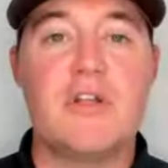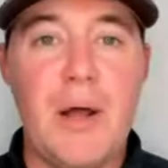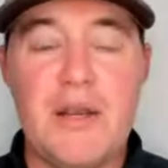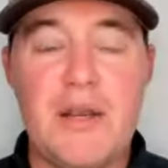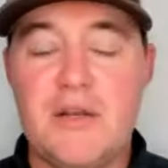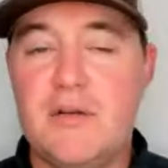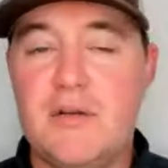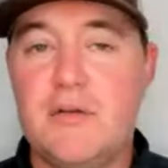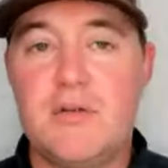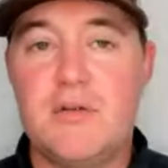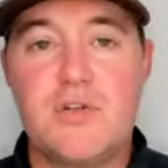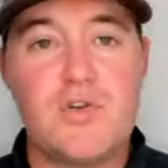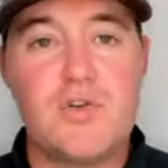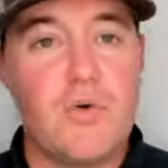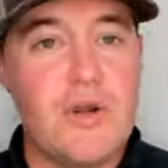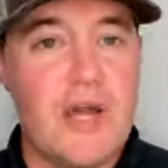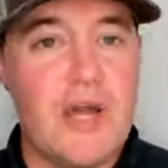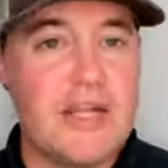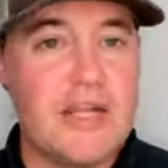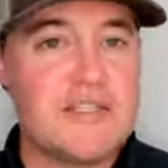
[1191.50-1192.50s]
But
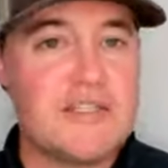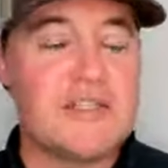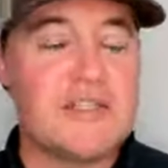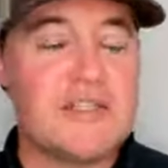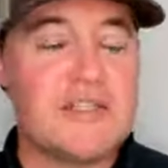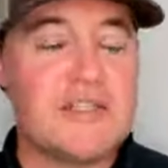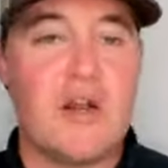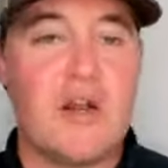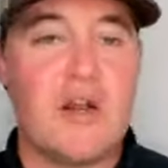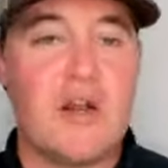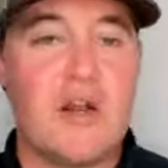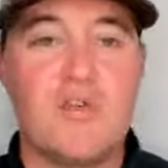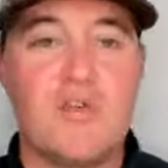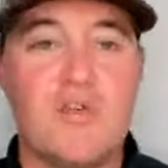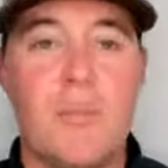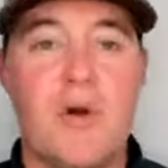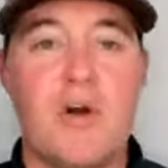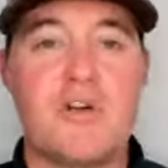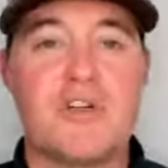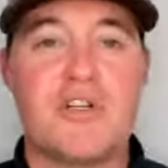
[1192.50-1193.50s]
Jordan Hudson's starting
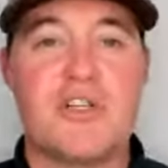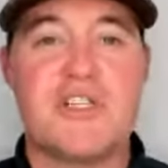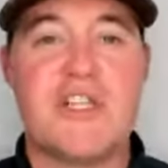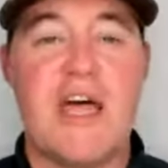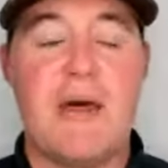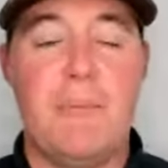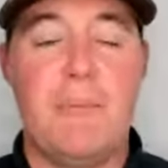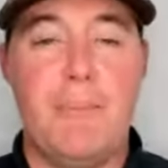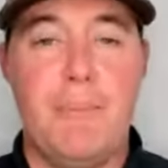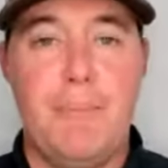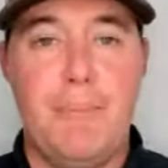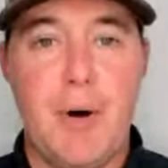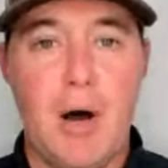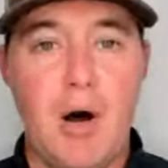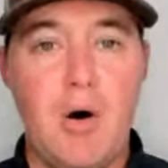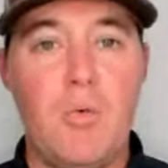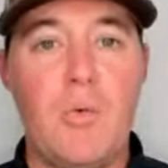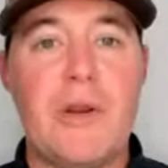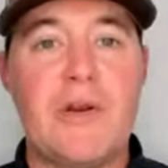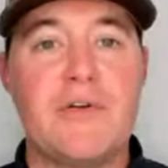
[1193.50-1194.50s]
to emerge as that
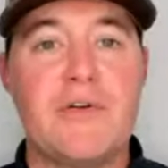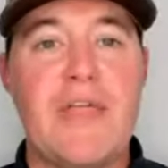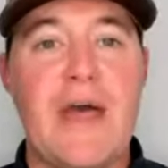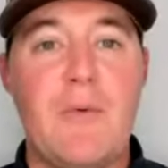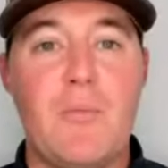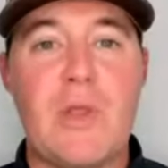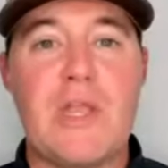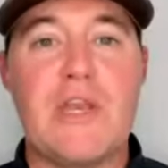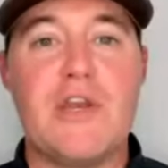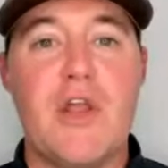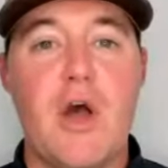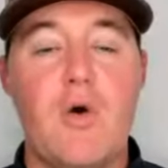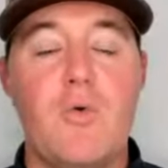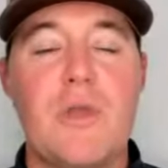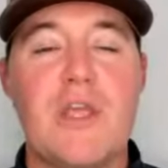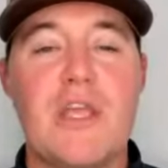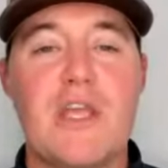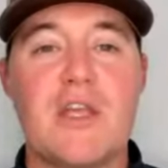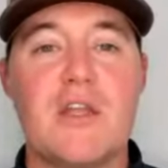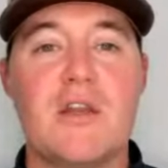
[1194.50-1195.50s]
ball winner that we know
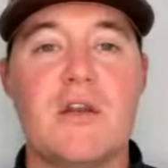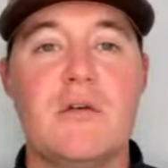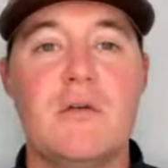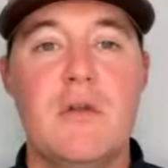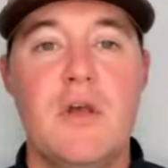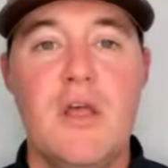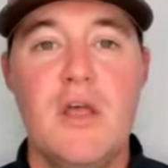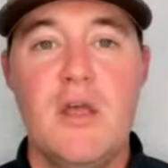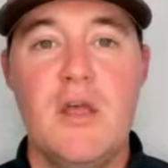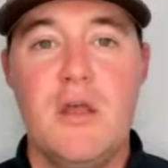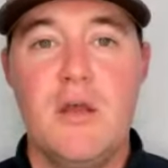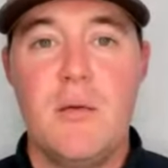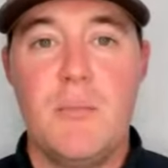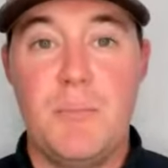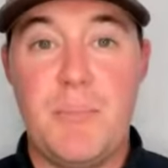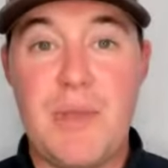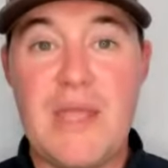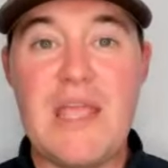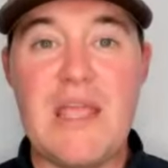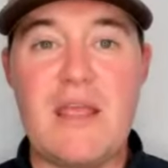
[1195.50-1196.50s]
he can
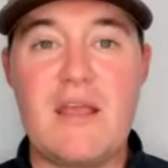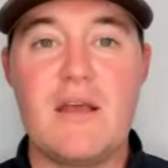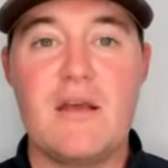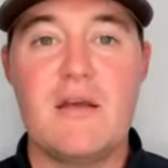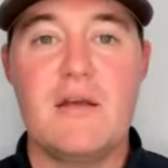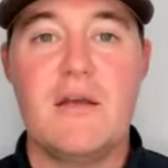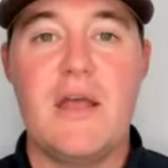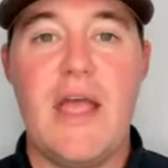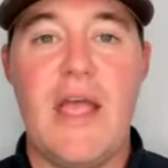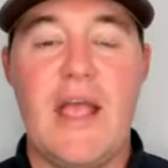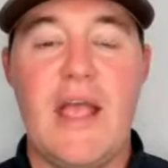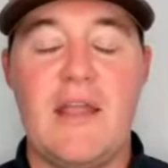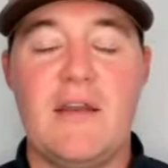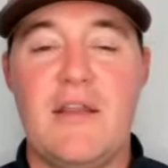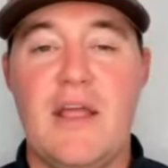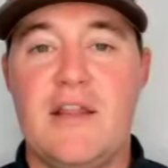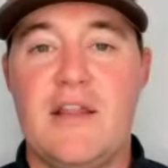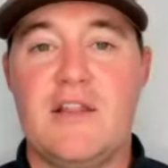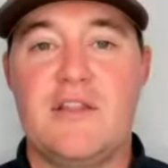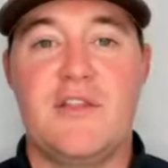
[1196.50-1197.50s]
be. And
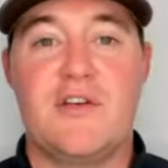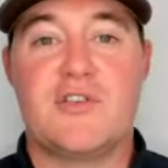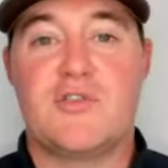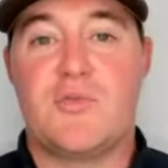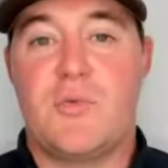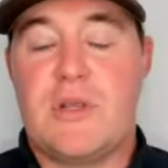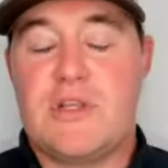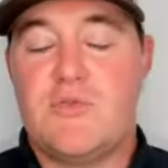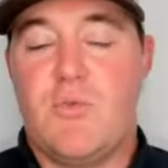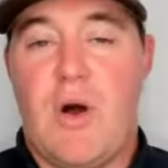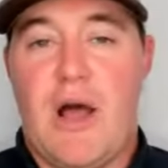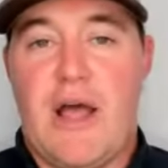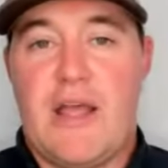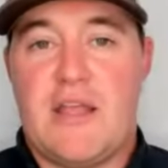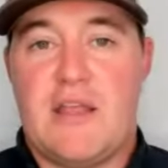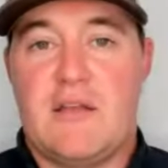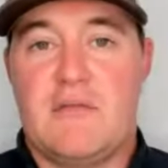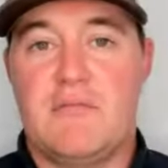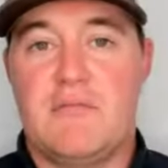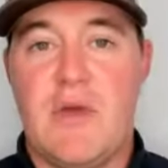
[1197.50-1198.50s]
and there's a reason why
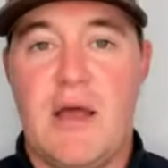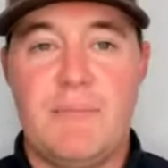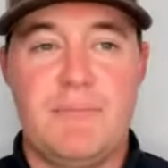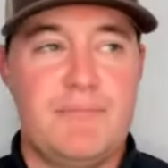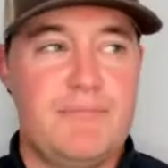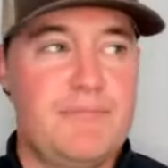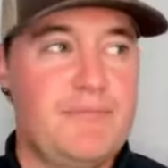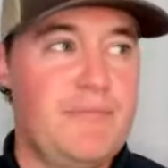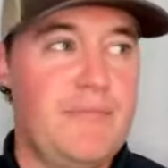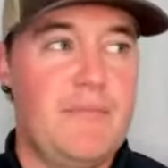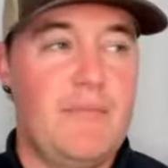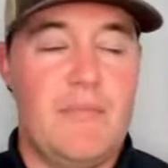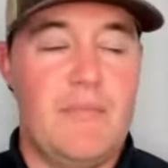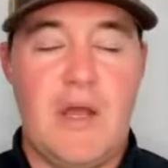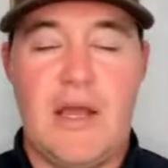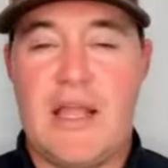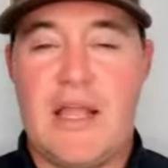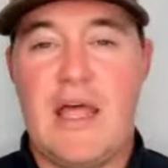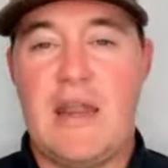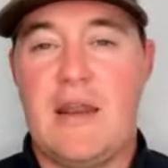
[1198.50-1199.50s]
he um,
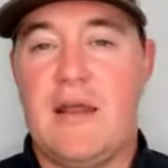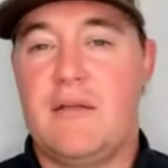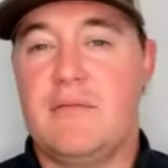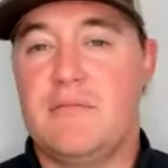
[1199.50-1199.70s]
again, I,